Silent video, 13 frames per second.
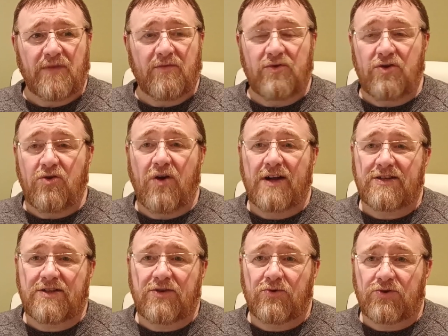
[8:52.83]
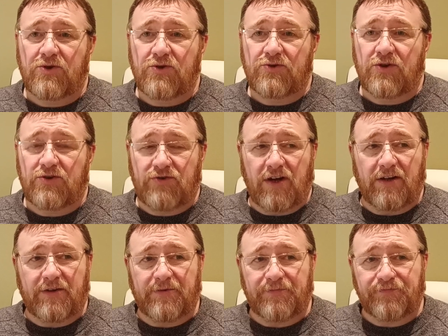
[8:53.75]
When you add CO2 to a
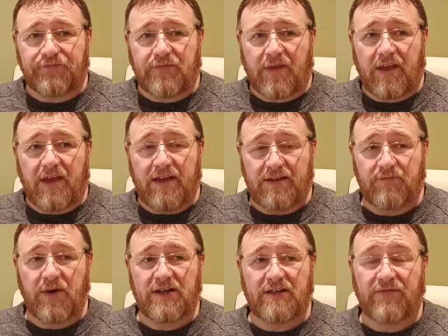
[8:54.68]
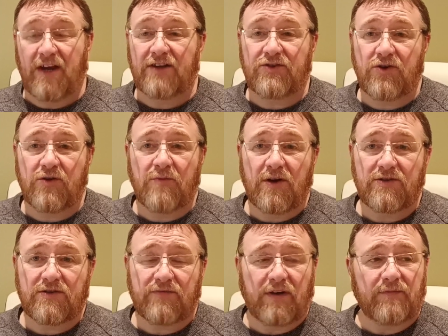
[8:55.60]
drink, and especially if you add too
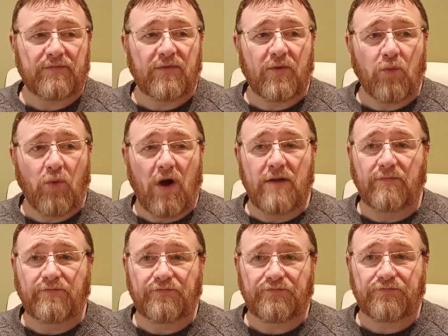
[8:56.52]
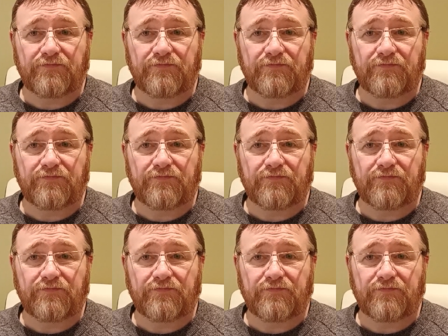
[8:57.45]
much of it, one,